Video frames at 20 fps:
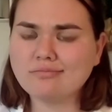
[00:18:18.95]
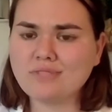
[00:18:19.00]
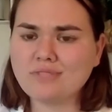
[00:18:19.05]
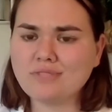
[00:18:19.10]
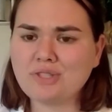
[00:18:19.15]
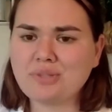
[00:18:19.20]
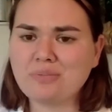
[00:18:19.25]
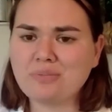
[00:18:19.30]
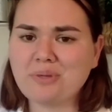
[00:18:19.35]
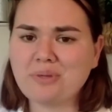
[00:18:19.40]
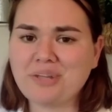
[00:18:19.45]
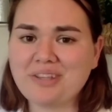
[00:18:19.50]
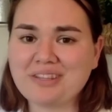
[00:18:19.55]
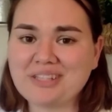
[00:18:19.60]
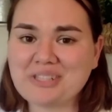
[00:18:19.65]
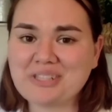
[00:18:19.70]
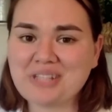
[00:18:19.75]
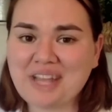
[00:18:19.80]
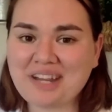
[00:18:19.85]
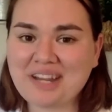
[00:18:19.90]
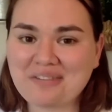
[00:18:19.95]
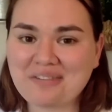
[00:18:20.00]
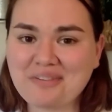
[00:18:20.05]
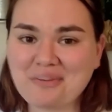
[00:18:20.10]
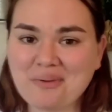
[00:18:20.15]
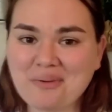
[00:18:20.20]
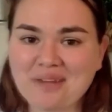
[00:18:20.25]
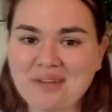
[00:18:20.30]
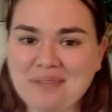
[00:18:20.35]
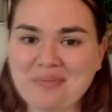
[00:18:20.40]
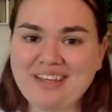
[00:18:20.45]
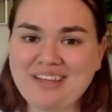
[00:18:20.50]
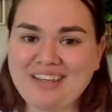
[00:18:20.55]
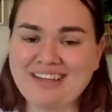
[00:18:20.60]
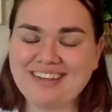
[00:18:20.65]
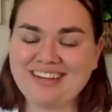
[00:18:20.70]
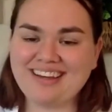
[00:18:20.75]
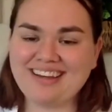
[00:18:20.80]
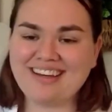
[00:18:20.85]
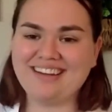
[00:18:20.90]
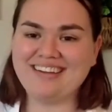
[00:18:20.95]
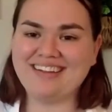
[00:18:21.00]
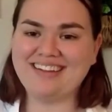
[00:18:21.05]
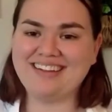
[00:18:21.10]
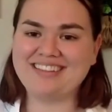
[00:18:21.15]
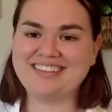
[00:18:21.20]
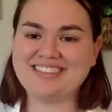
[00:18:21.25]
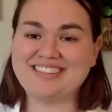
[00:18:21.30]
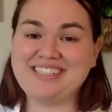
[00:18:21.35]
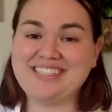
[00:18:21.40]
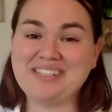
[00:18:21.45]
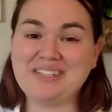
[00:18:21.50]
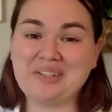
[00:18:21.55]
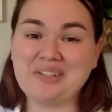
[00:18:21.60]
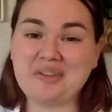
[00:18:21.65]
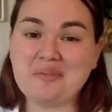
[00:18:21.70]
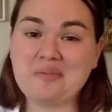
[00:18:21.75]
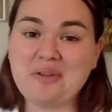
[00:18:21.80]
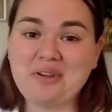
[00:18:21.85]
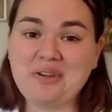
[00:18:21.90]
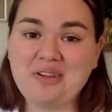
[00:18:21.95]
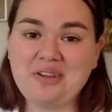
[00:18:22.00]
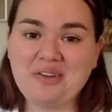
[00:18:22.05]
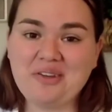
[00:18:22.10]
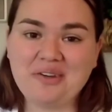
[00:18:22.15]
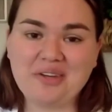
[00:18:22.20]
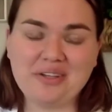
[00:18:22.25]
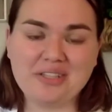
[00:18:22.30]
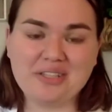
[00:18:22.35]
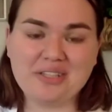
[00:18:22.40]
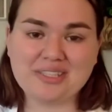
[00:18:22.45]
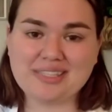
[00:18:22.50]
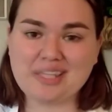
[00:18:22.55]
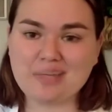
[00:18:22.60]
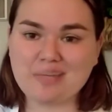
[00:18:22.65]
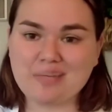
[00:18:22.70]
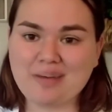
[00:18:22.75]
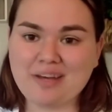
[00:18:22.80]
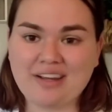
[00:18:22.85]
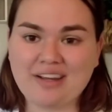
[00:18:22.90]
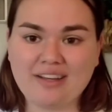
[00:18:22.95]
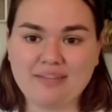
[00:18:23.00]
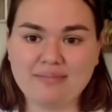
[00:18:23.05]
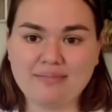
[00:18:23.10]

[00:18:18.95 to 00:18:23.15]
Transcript: You can put it in the chat if you want to be seen in community, or you can just think about it.